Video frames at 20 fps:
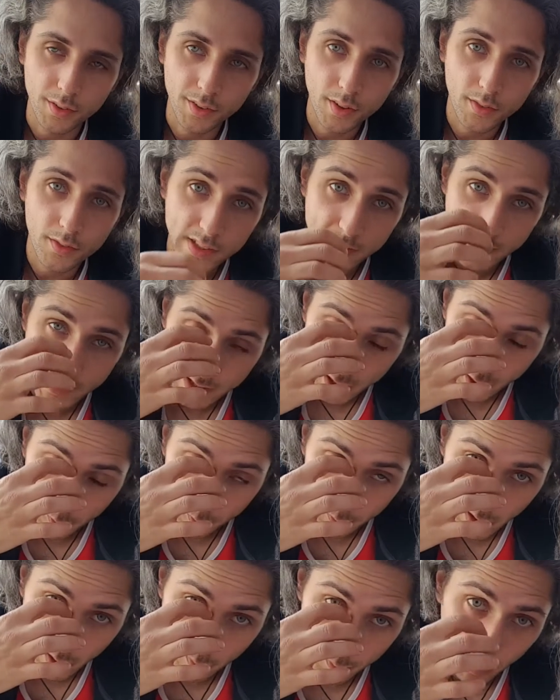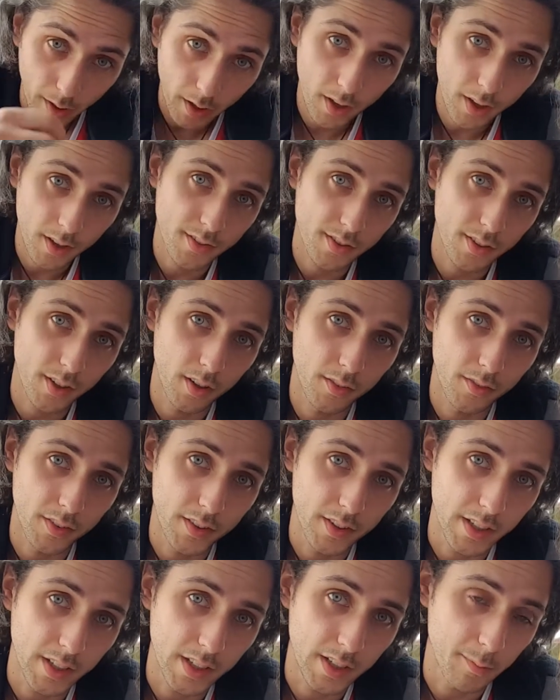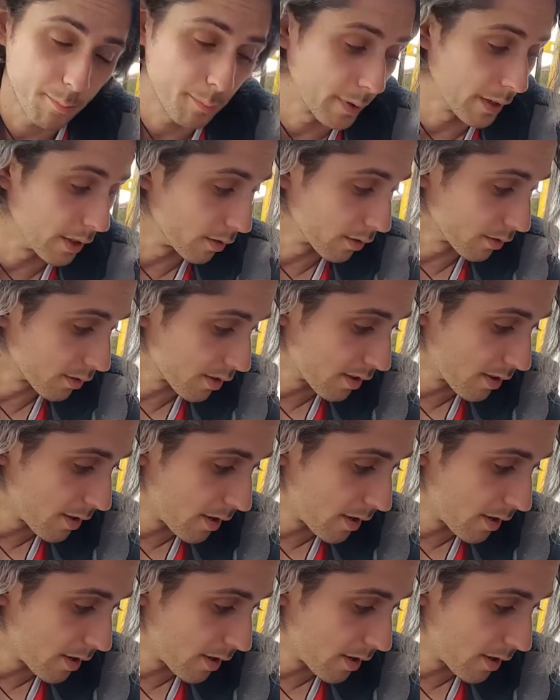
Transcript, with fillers: it's obviously a big part of the build.